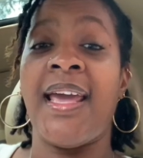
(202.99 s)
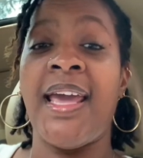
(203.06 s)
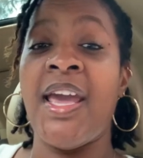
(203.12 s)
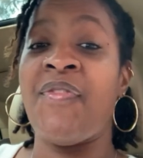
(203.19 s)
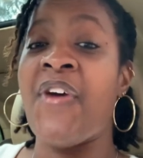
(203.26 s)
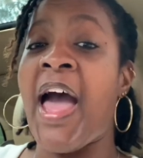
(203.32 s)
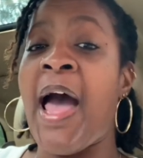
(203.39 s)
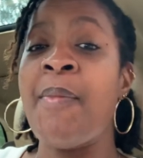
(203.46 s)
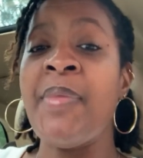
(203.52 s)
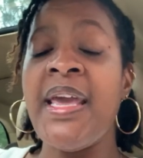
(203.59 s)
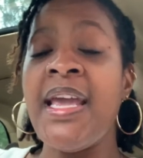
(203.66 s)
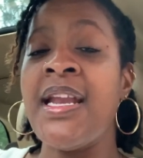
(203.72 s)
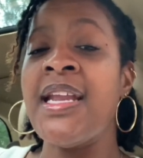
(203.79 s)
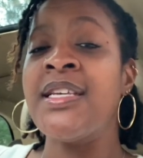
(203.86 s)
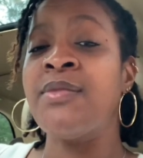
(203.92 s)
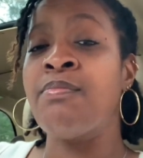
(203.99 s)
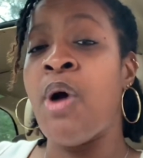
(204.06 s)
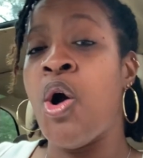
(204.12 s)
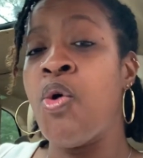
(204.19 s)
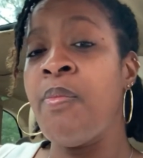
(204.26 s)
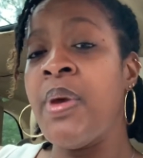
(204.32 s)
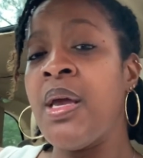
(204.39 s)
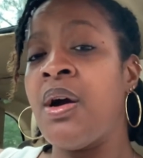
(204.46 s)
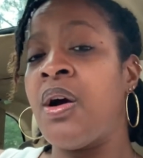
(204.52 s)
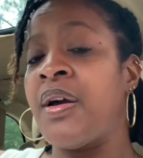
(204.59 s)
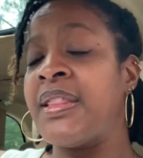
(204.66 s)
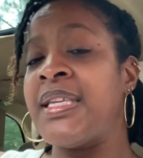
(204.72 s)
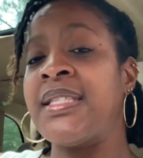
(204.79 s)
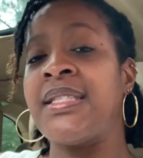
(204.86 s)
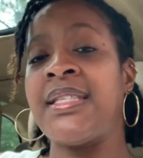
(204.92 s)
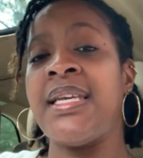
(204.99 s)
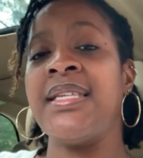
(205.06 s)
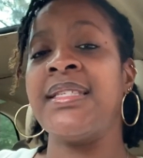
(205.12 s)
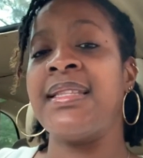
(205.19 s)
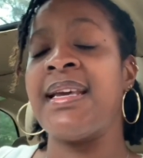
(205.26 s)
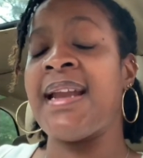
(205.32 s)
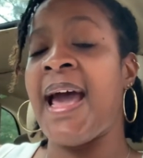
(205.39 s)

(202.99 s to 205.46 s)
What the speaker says: if I'm in this moment or this season that